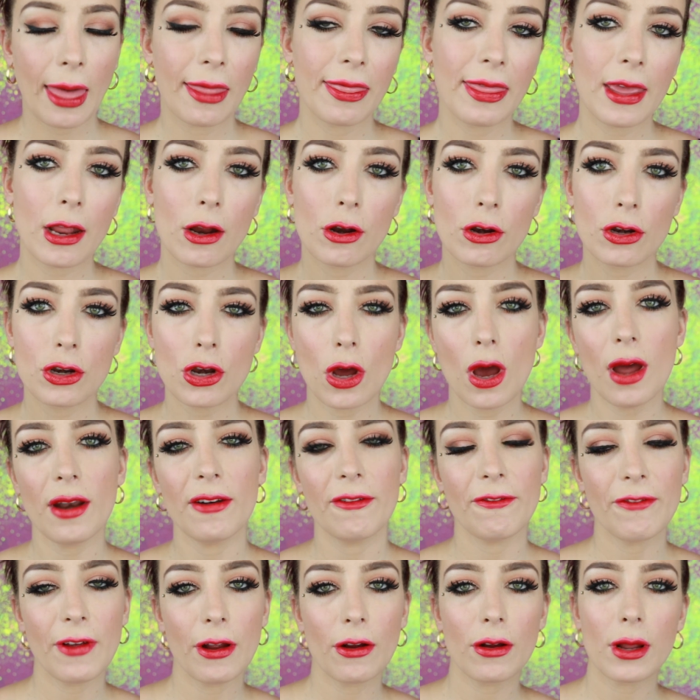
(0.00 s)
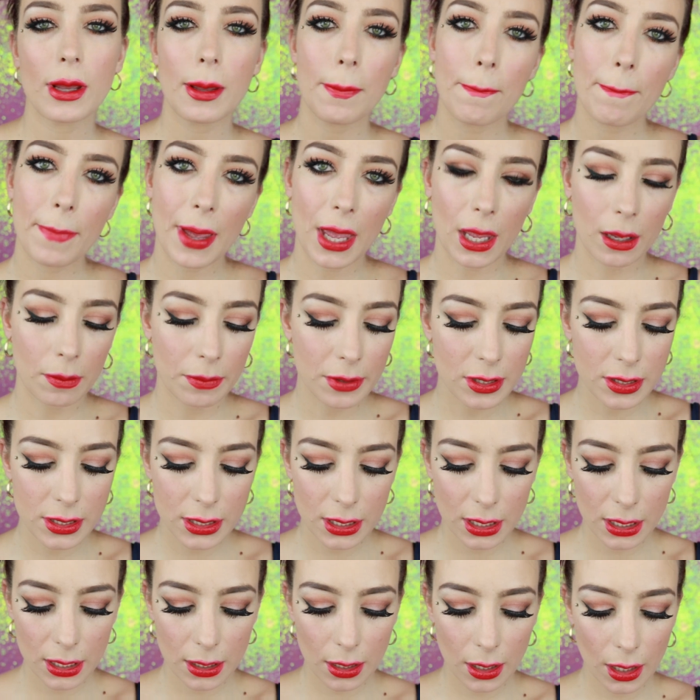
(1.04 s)
they're not very
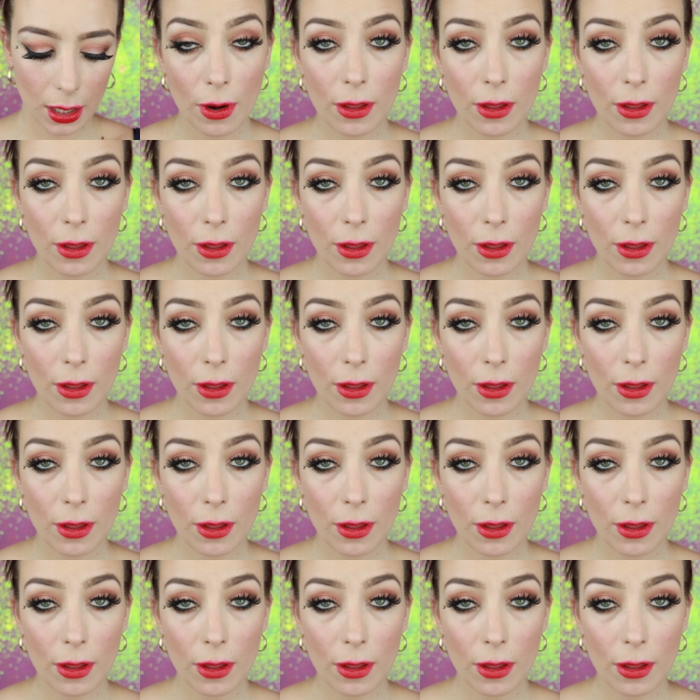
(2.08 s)
pigmented.